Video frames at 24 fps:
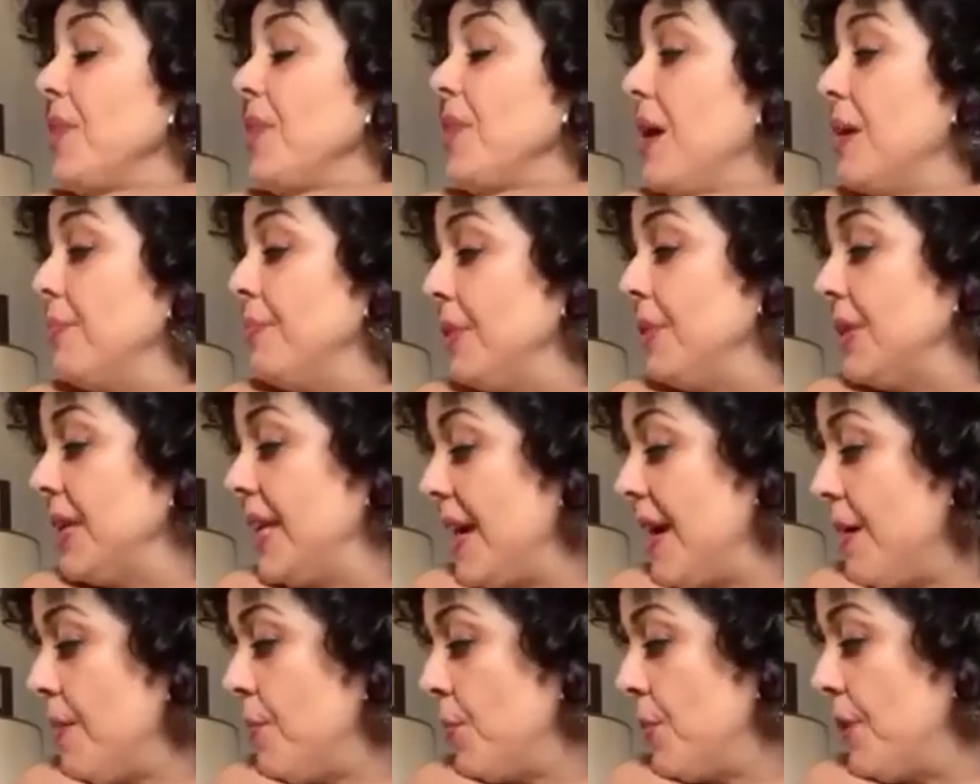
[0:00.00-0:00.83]
I'm,
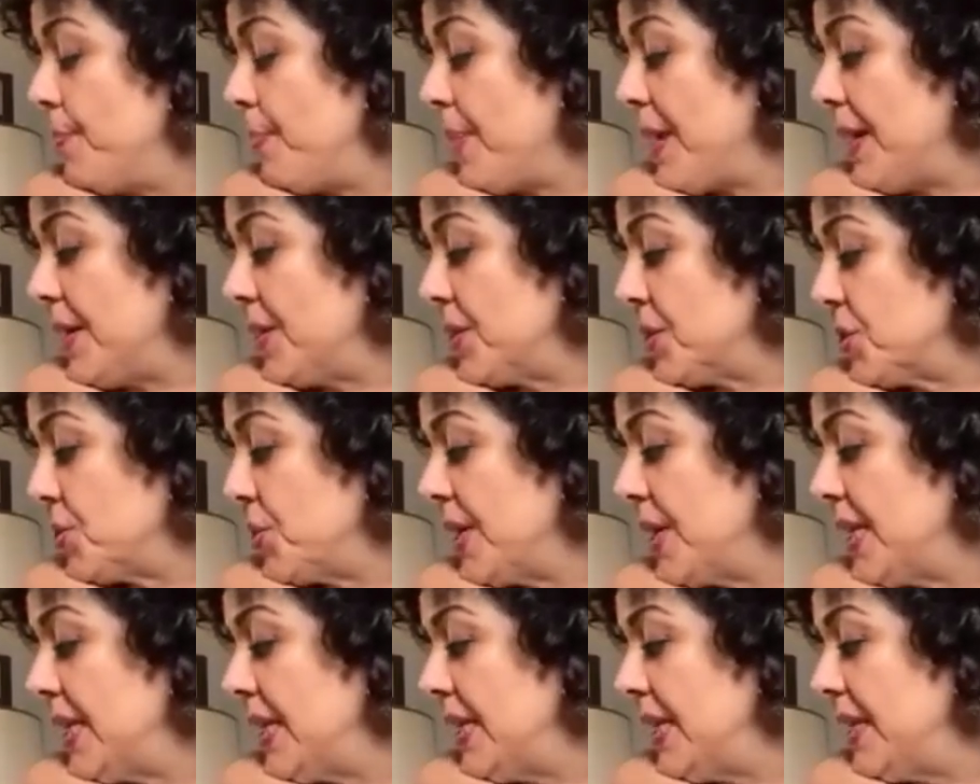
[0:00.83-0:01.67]
yeah, we're about
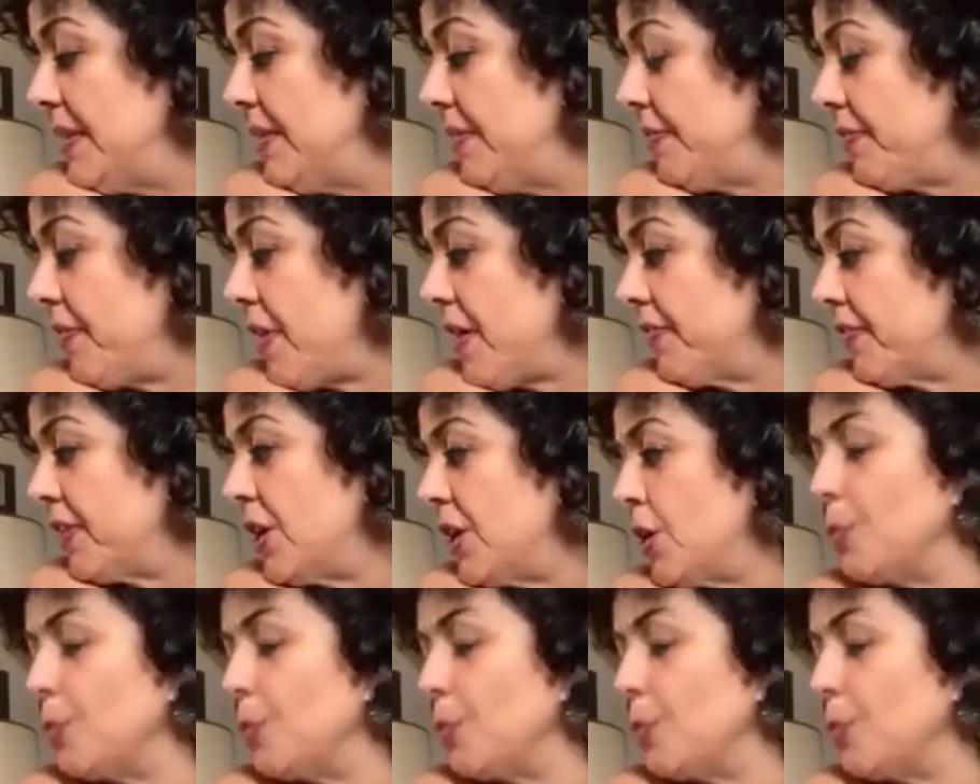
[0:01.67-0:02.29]
twenty-five